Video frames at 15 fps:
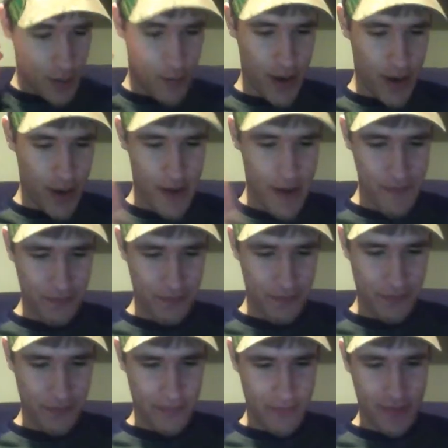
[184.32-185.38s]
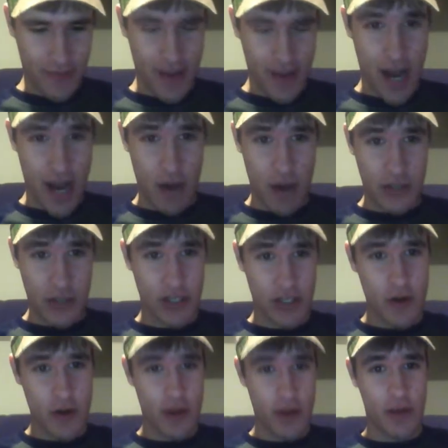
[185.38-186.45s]
but I was
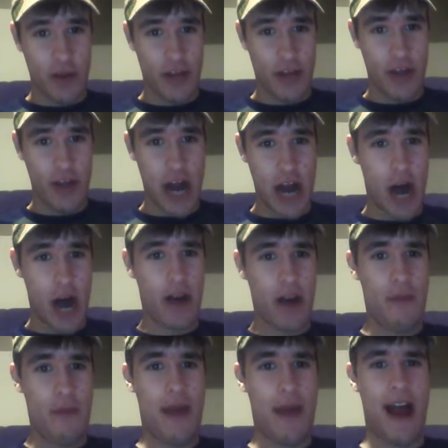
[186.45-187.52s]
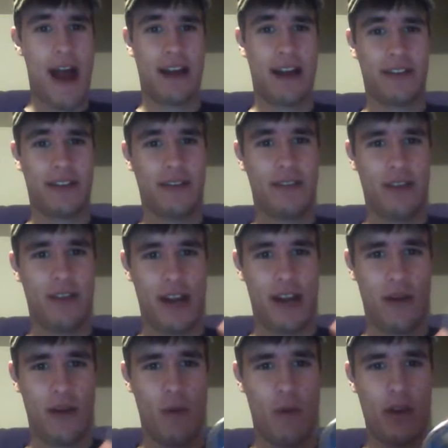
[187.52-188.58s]
showing you like the unpack, like
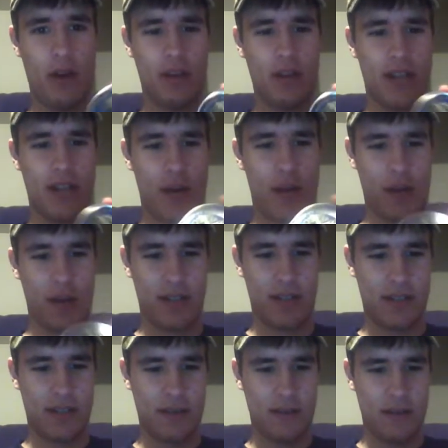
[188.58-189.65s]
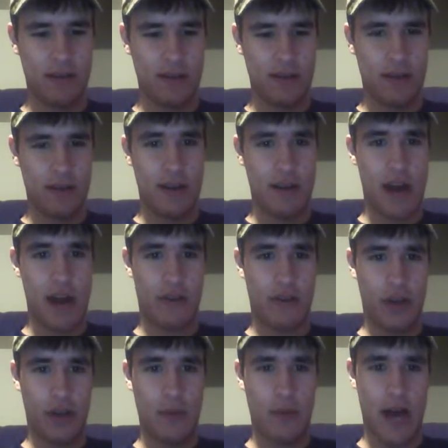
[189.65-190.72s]
what it looks like when it's not
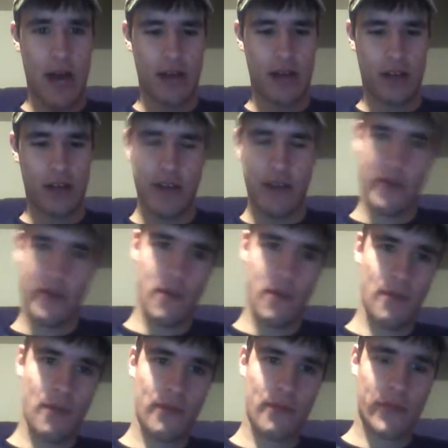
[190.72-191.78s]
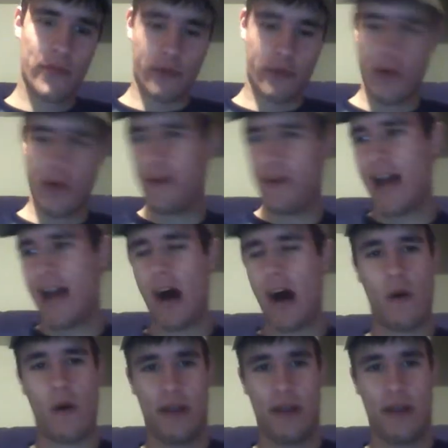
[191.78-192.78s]
really packed, like if you threw it down